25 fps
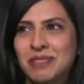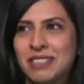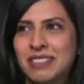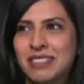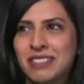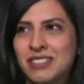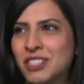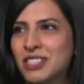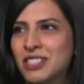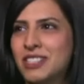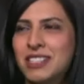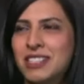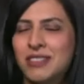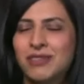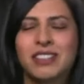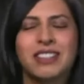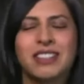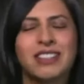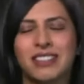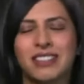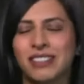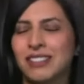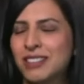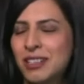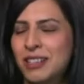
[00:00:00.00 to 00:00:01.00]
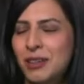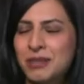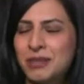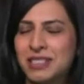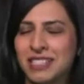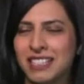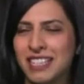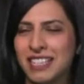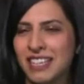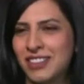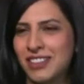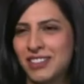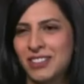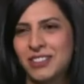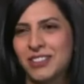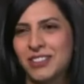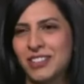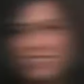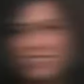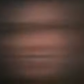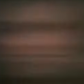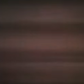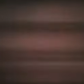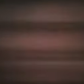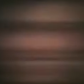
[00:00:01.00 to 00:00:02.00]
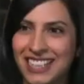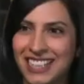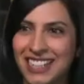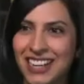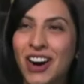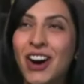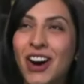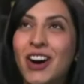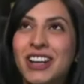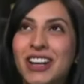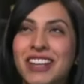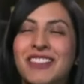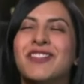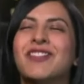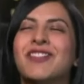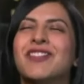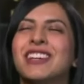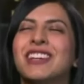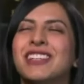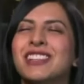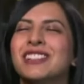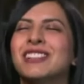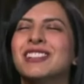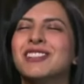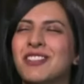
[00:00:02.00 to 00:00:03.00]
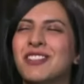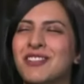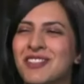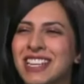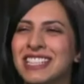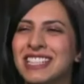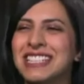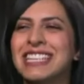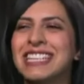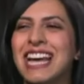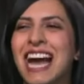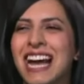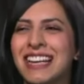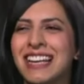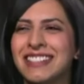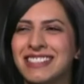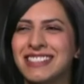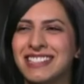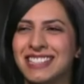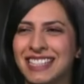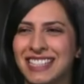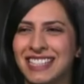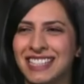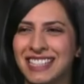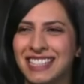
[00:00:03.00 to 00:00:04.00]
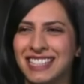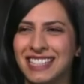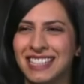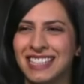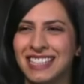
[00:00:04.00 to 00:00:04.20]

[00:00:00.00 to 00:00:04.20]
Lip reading: It's just everything's come together. It feels fantastic.